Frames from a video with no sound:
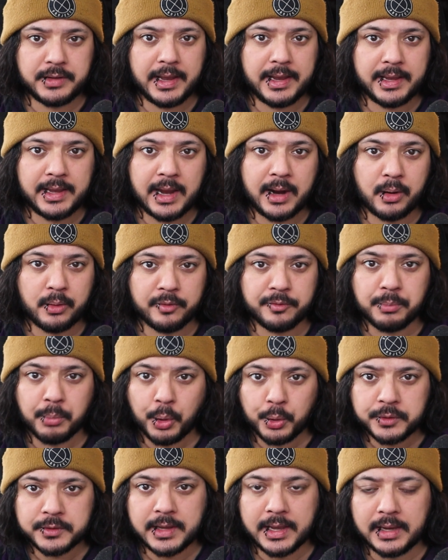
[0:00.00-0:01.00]
take care of
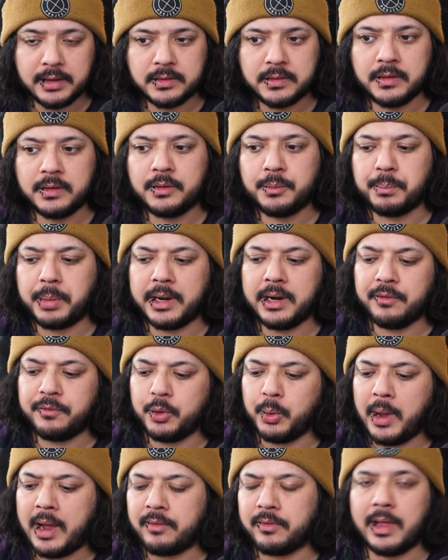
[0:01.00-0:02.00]
most cases, but if
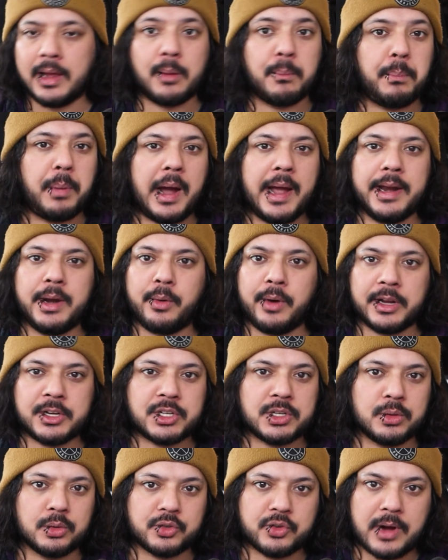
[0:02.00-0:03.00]
you have like
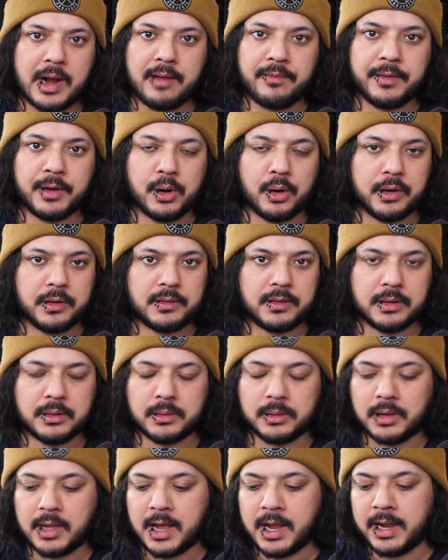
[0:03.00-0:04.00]
bidirectional traffic on a
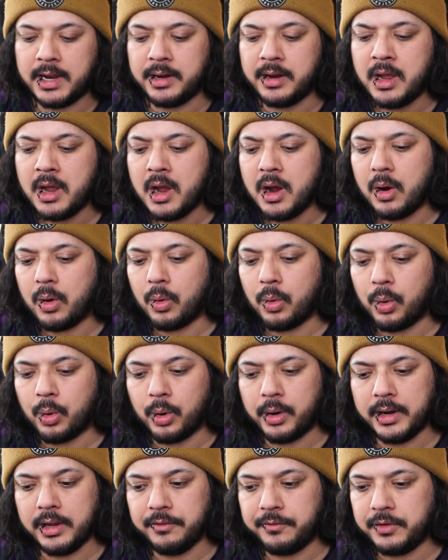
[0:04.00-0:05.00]
single line,
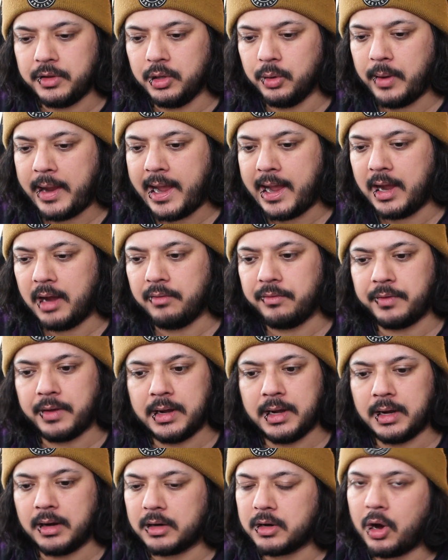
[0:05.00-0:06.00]
or if you have
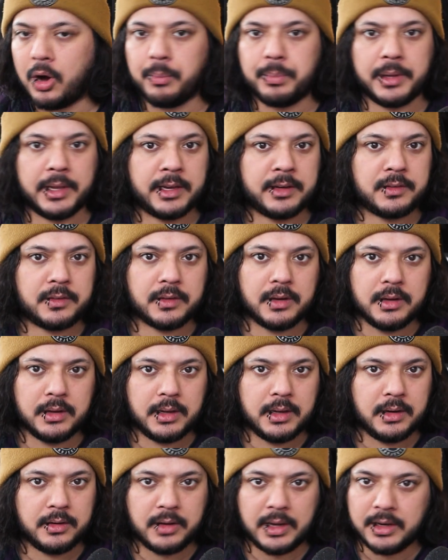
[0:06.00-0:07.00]
complex
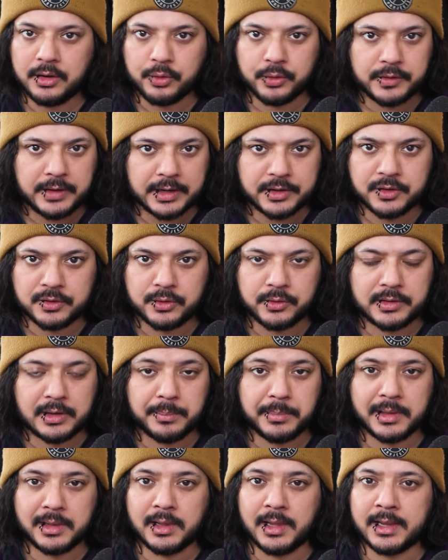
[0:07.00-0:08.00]
intersections or
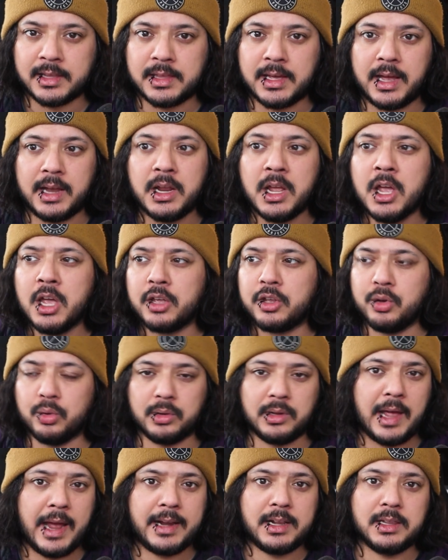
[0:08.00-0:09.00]
something like that,
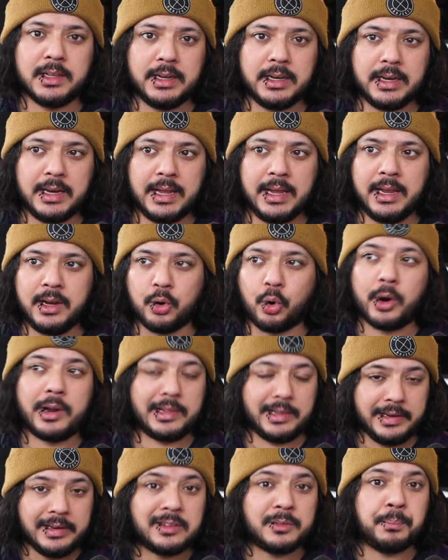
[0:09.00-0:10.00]
you'll likely need, or
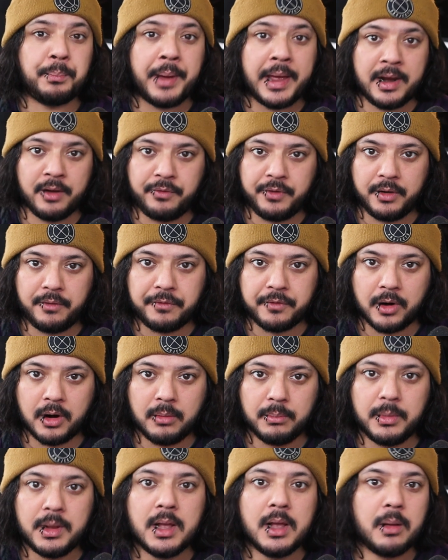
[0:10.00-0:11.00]
at least benefit
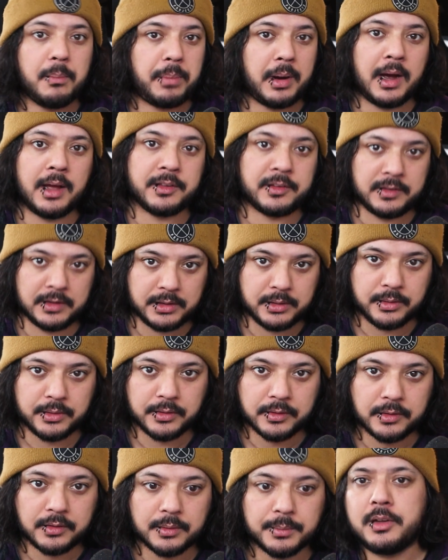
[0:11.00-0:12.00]
from, path
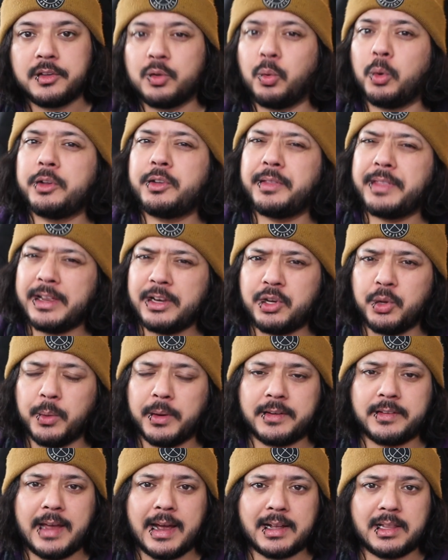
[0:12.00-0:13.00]
signals. So what do they do
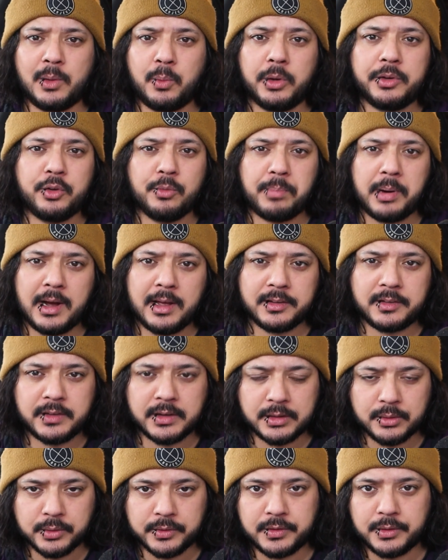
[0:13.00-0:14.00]
exactly? What do path
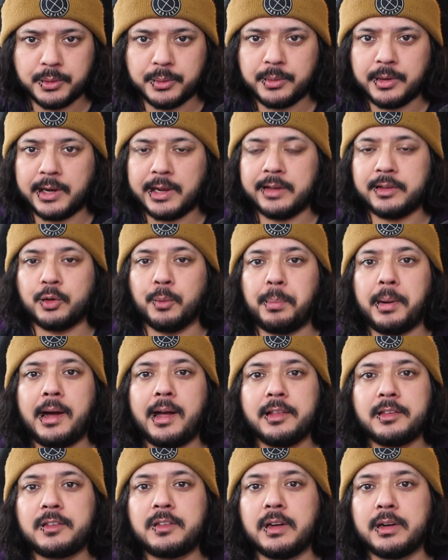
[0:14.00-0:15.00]
signals do? Okay, so
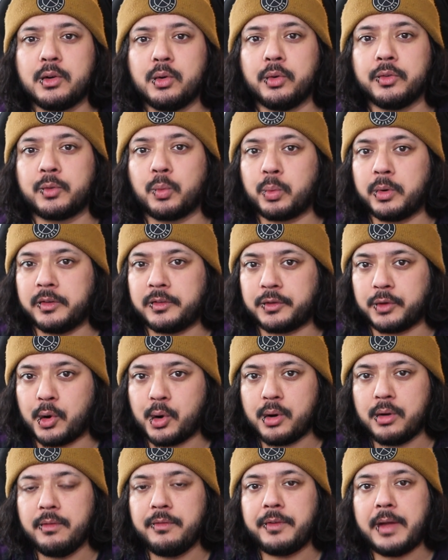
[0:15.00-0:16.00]
path signals
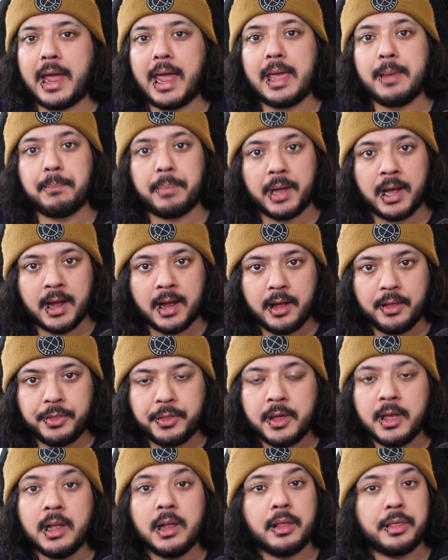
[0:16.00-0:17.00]
reserve a
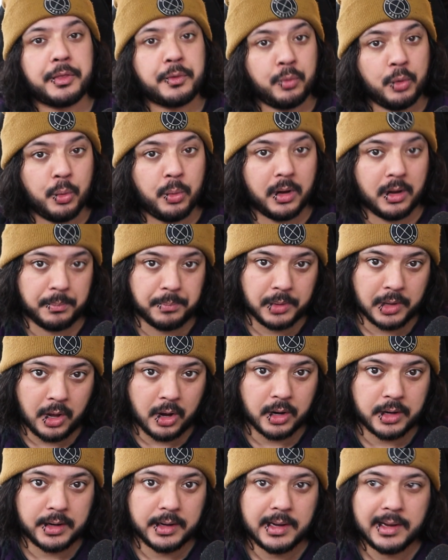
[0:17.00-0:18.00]
path through a
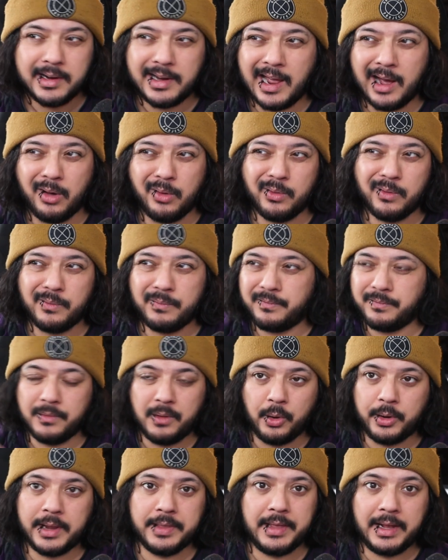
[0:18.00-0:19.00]
block. Now,
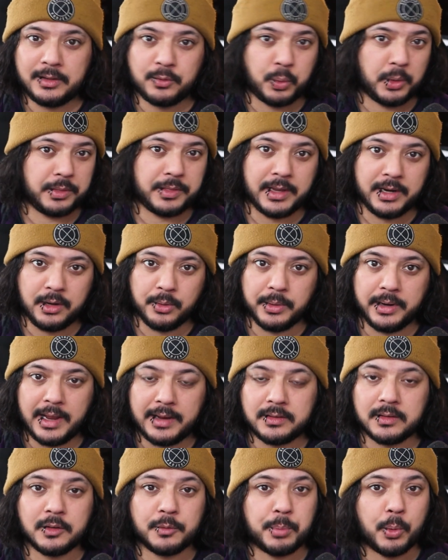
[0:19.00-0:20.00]
okay, that's what they do in
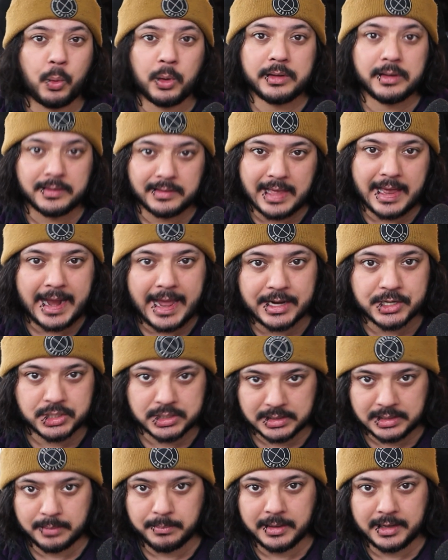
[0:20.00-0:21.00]
essence, but what does that actually